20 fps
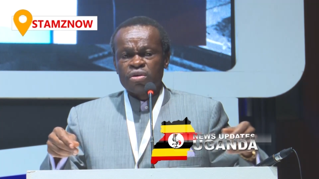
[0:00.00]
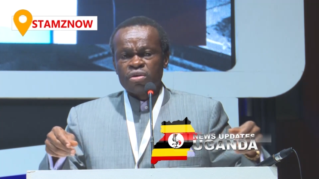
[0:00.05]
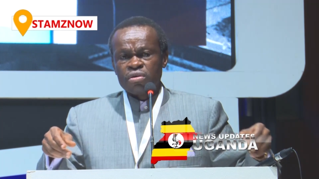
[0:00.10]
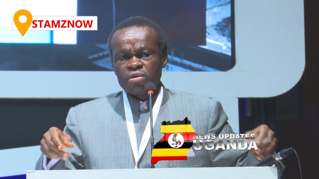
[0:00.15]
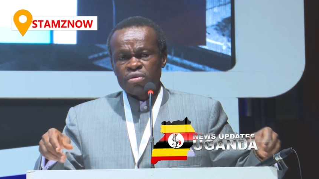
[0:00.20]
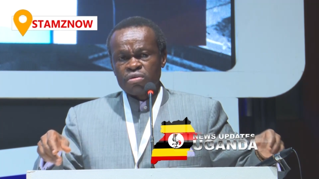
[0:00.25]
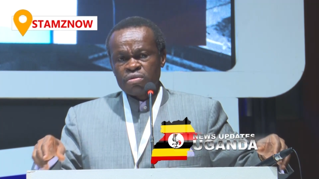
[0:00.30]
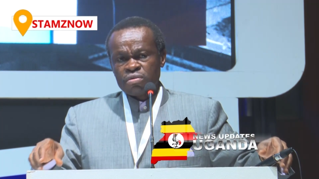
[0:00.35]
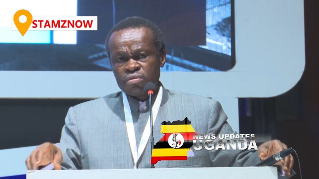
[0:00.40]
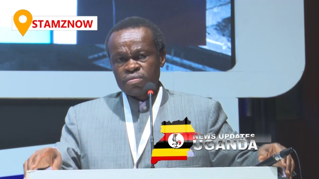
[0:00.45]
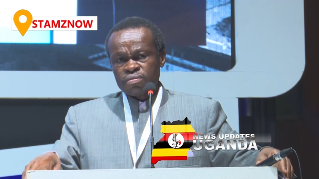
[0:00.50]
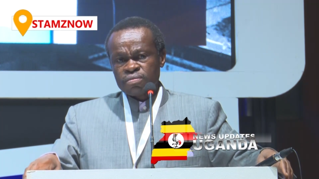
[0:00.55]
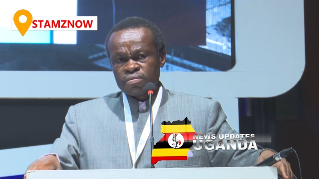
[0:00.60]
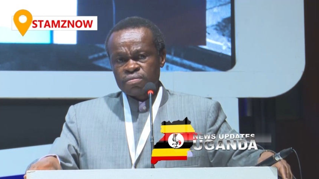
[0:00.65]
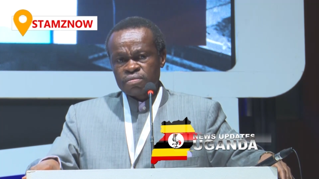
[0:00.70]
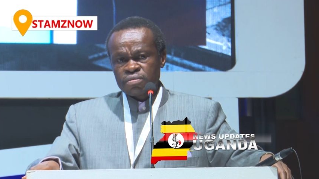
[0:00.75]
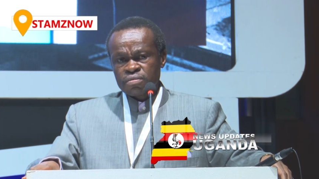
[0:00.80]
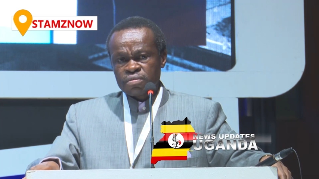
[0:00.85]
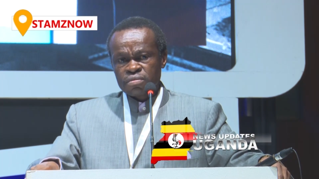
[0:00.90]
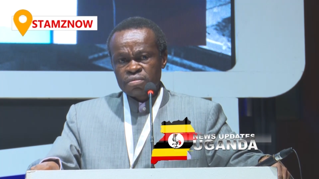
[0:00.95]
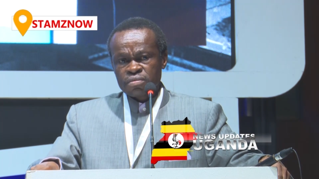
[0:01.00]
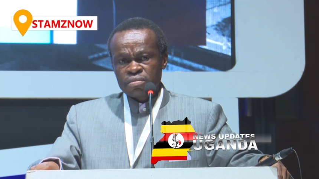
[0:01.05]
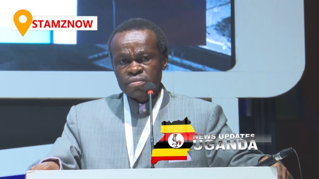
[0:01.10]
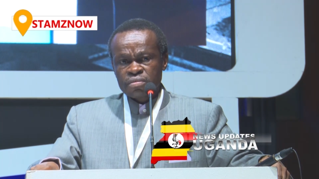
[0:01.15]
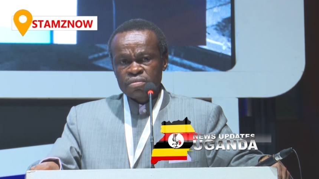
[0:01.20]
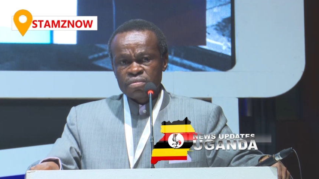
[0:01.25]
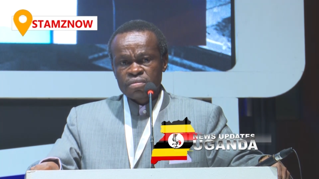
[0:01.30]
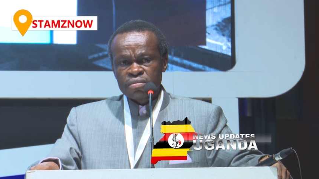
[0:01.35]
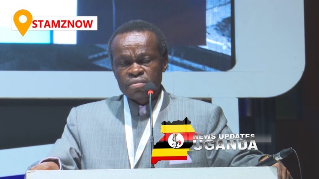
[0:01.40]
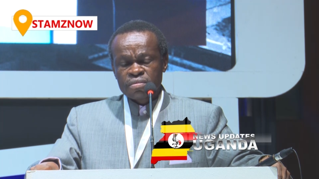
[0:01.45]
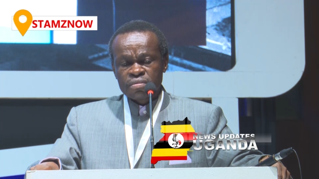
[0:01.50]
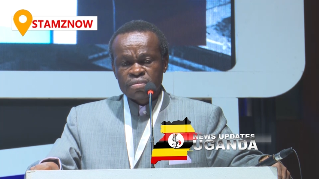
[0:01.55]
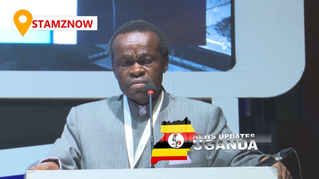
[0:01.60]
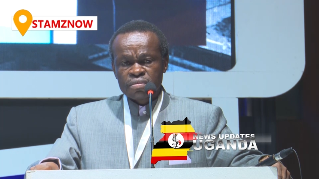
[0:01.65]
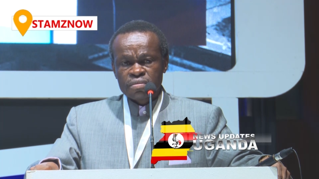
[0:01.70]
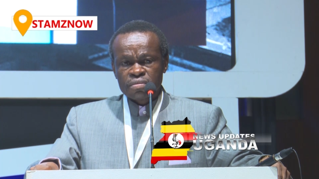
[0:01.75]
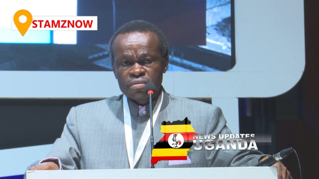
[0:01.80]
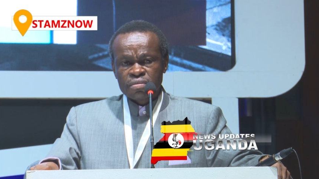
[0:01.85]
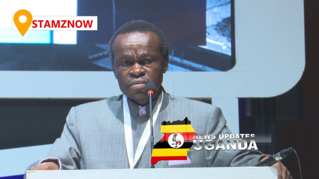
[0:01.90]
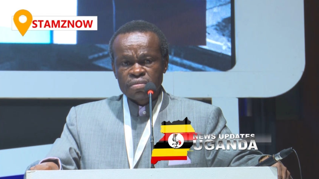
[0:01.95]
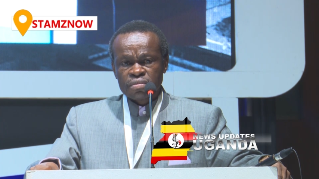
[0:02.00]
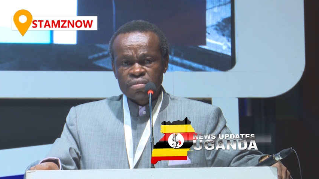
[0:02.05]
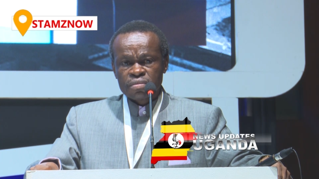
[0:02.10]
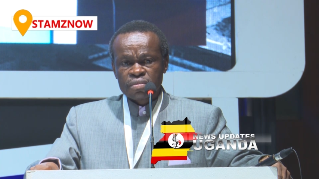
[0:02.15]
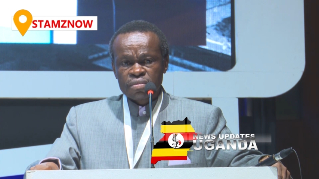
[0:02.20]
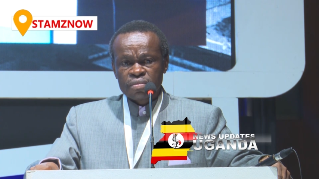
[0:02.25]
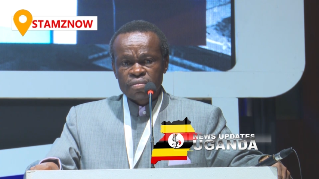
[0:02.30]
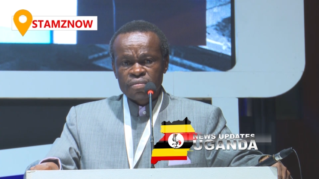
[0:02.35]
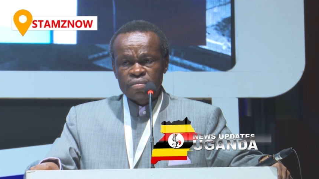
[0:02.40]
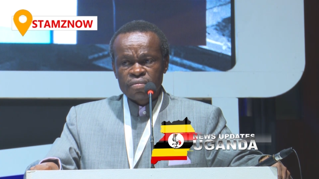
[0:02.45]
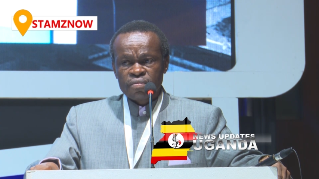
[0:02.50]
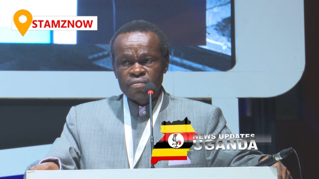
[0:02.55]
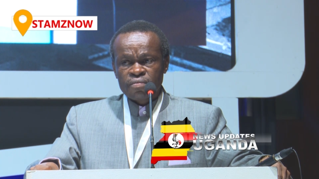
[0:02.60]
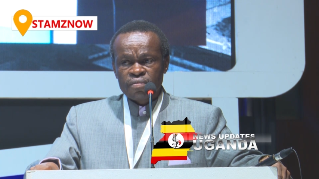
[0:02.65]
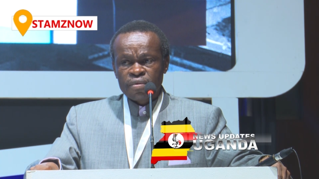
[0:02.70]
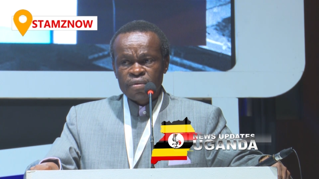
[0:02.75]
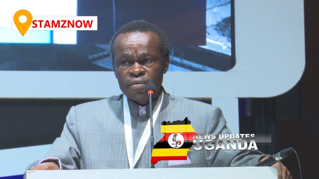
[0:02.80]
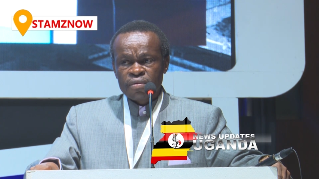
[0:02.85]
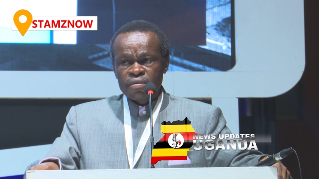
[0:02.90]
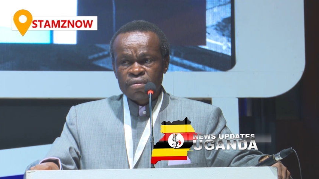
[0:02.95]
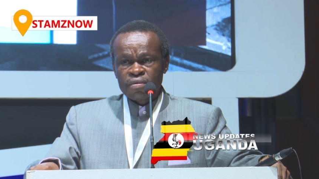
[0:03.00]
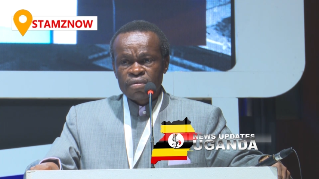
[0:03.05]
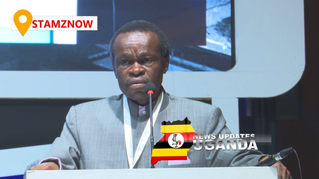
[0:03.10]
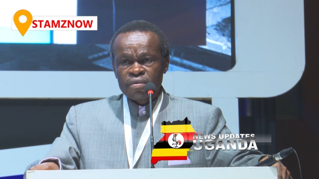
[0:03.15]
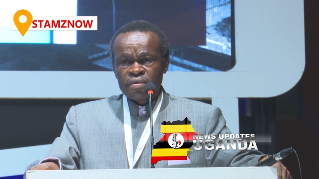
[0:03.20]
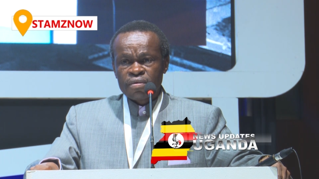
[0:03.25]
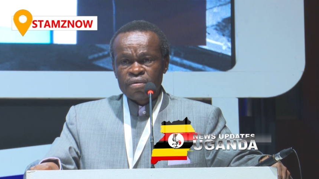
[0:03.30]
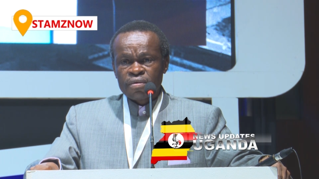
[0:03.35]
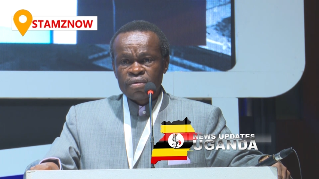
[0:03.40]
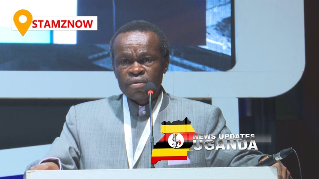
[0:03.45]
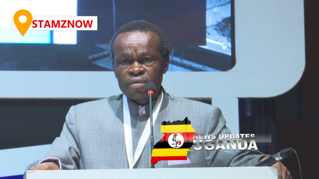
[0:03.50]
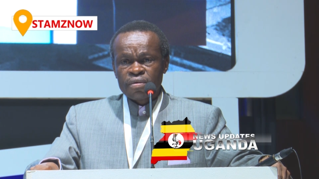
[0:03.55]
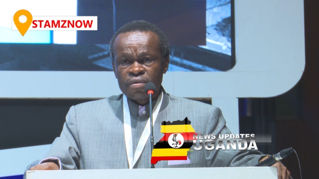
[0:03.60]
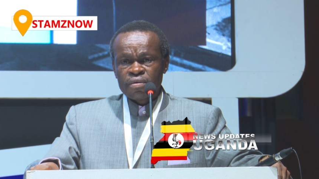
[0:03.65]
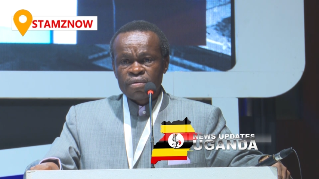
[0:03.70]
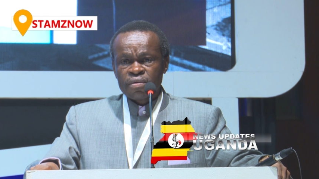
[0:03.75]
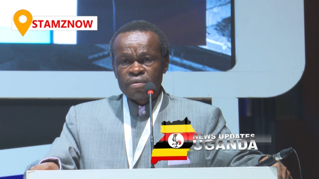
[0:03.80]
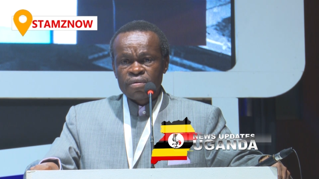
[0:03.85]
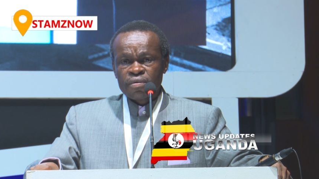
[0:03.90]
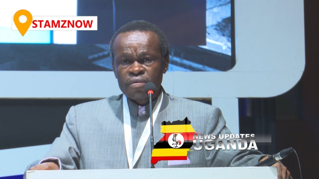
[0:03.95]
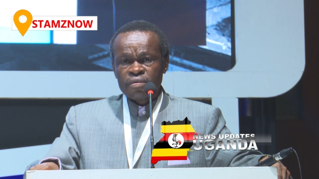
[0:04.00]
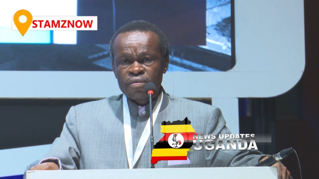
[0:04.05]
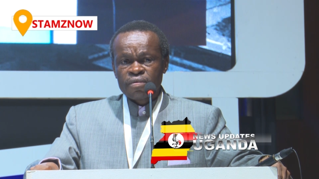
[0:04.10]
(silence)